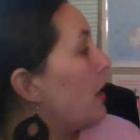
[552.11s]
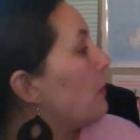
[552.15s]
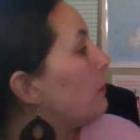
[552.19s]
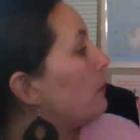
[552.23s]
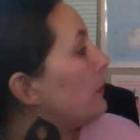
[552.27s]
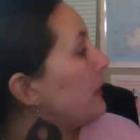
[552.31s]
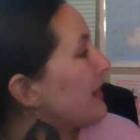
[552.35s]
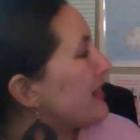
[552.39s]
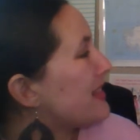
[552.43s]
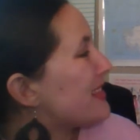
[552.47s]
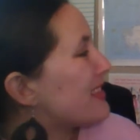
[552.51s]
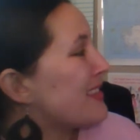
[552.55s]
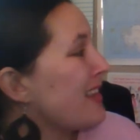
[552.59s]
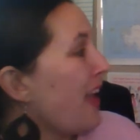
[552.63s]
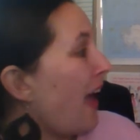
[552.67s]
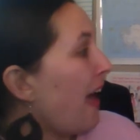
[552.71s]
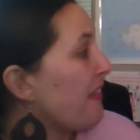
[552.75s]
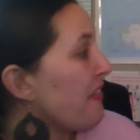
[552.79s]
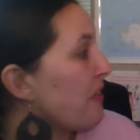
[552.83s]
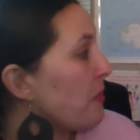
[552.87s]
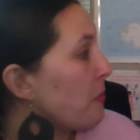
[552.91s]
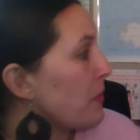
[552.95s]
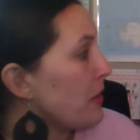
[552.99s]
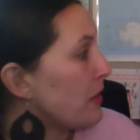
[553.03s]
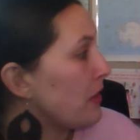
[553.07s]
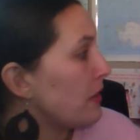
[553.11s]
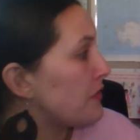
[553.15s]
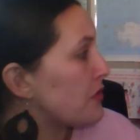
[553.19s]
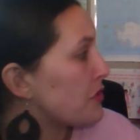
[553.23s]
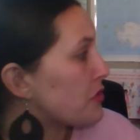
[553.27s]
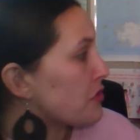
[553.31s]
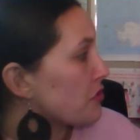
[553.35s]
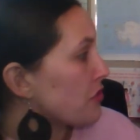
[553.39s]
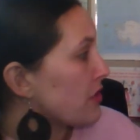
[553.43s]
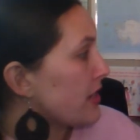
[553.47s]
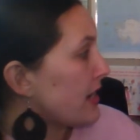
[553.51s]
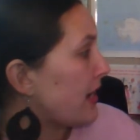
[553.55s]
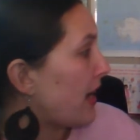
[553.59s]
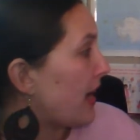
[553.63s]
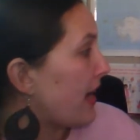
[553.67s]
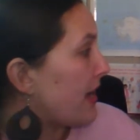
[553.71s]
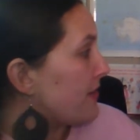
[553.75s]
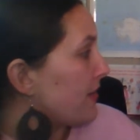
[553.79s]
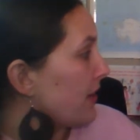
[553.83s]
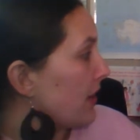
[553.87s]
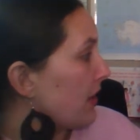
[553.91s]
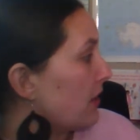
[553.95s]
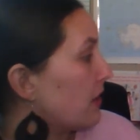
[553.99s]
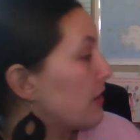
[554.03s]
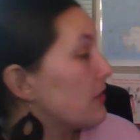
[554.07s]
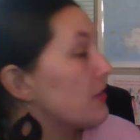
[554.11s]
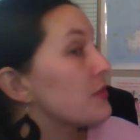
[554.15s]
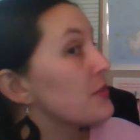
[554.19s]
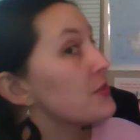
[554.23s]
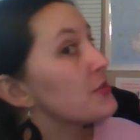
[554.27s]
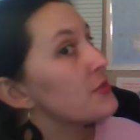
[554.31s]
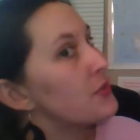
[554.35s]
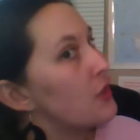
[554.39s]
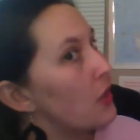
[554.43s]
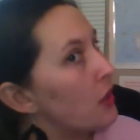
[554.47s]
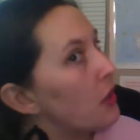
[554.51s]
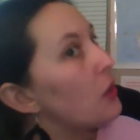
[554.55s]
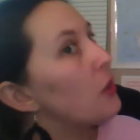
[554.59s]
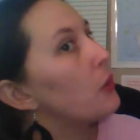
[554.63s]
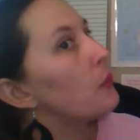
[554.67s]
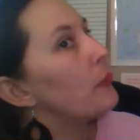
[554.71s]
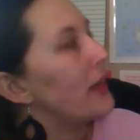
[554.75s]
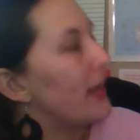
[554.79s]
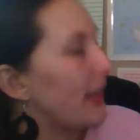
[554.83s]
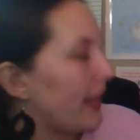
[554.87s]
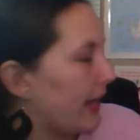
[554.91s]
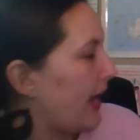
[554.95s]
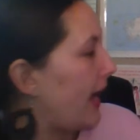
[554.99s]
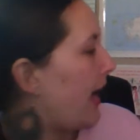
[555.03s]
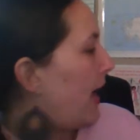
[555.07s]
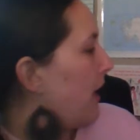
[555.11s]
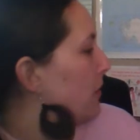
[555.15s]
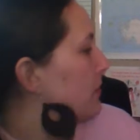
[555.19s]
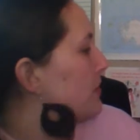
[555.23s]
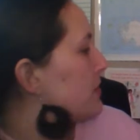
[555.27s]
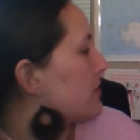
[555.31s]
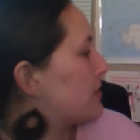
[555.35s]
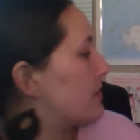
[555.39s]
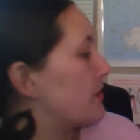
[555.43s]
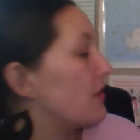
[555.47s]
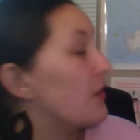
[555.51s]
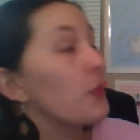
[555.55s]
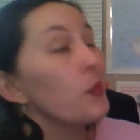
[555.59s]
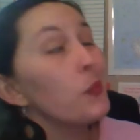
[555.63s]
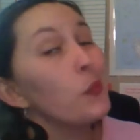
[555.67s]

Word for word: but it's not in the middle of the street either. So it counts.